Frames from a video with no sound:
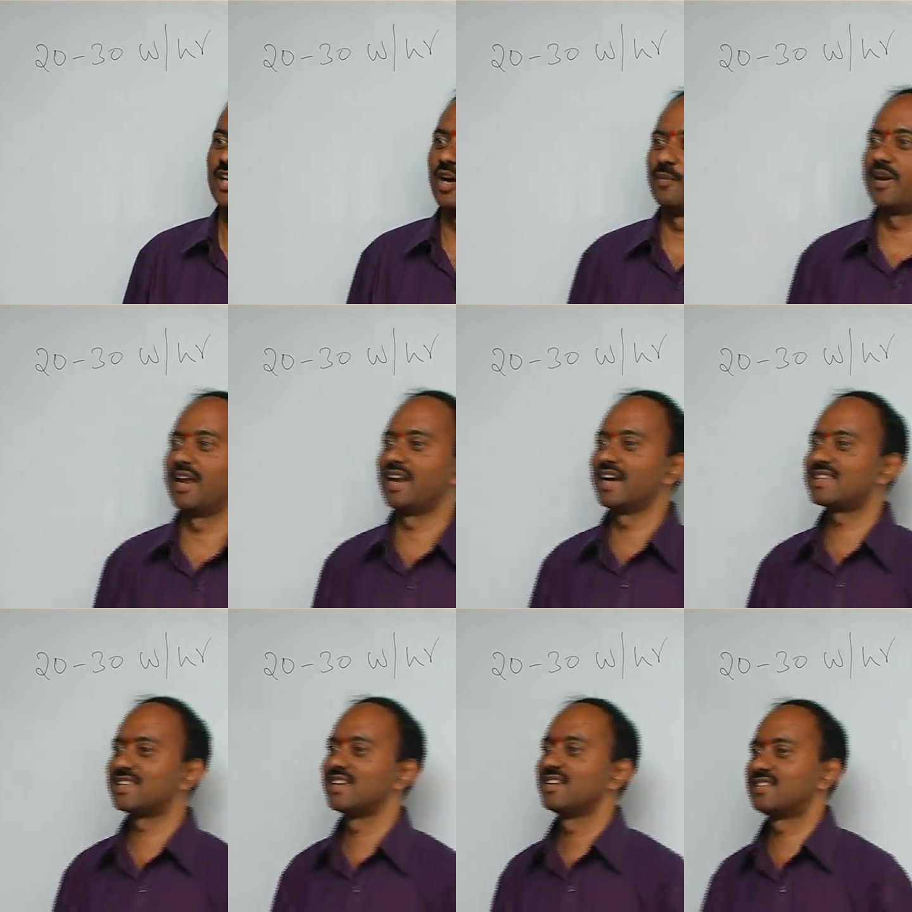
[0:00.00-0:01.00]
your brain
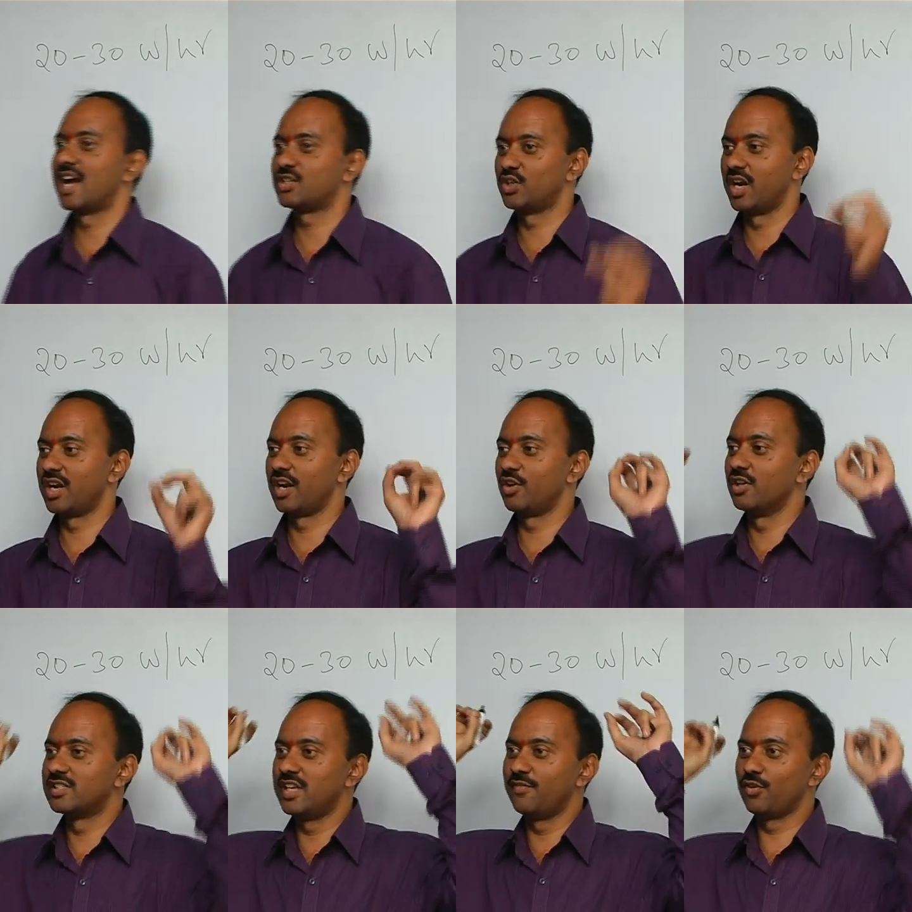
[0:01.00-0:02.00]
gets saturated.
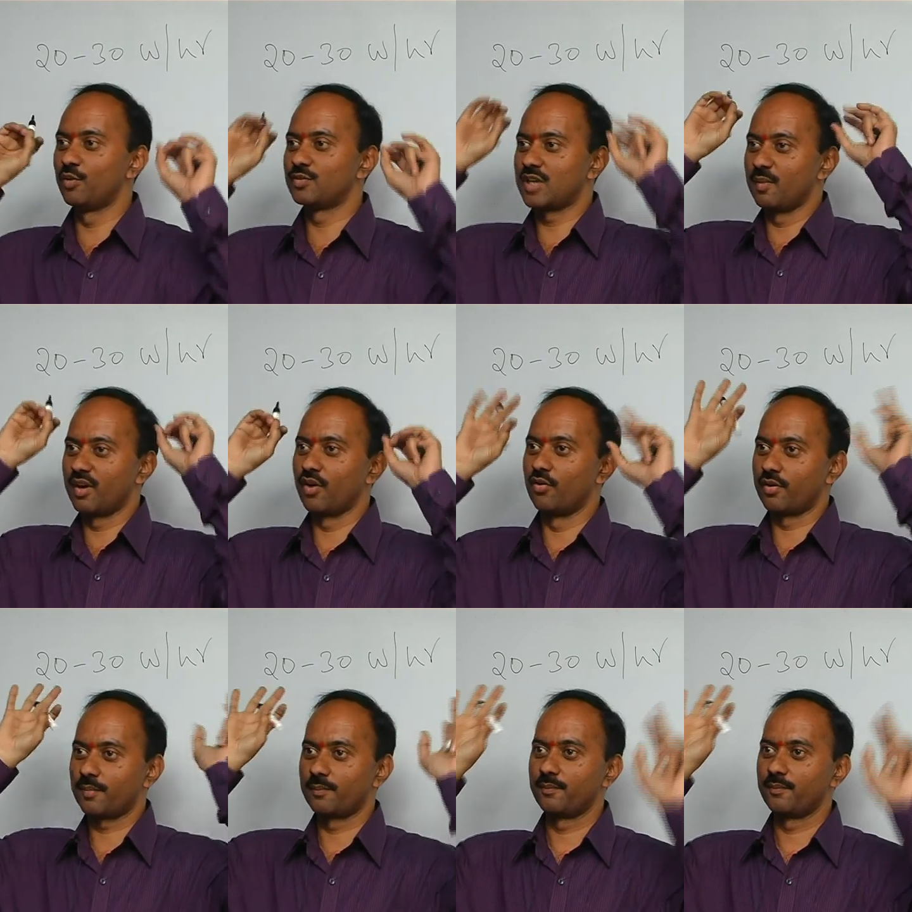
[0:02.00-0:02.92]
You'll see fumes coming out.